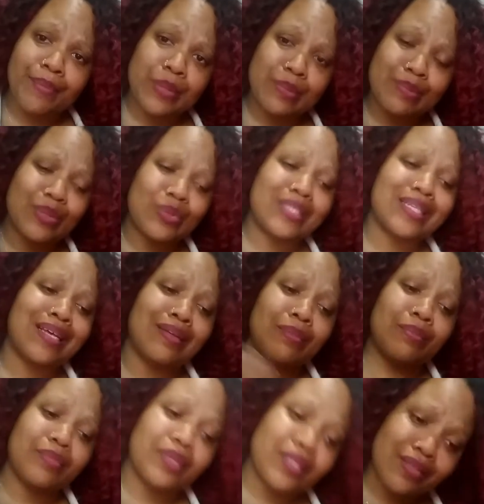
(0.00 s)
We're going down
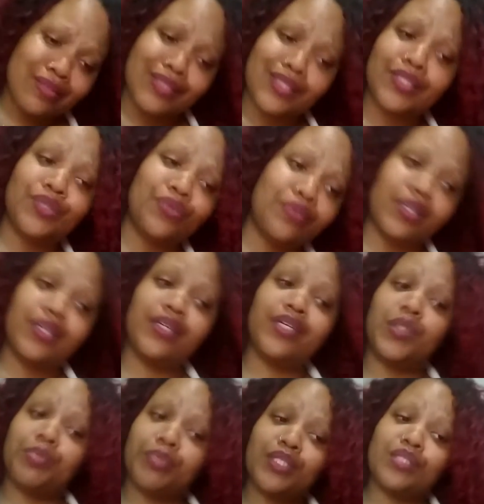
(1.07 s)
the
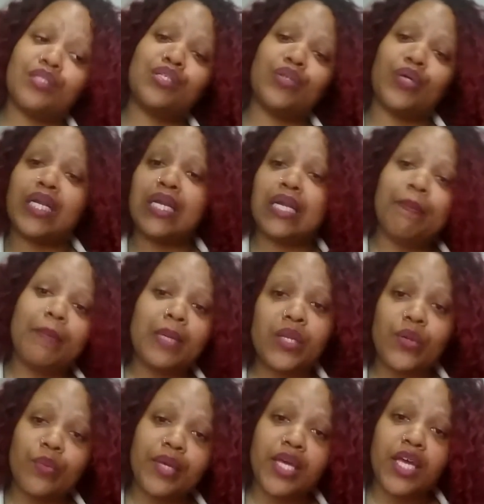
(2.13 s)
scrub. I'm turning up a
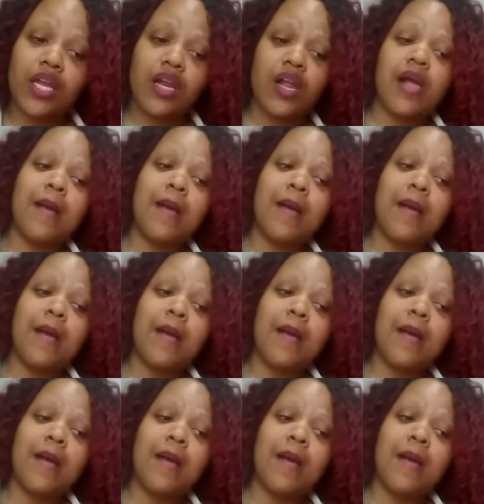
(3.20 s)
little bit.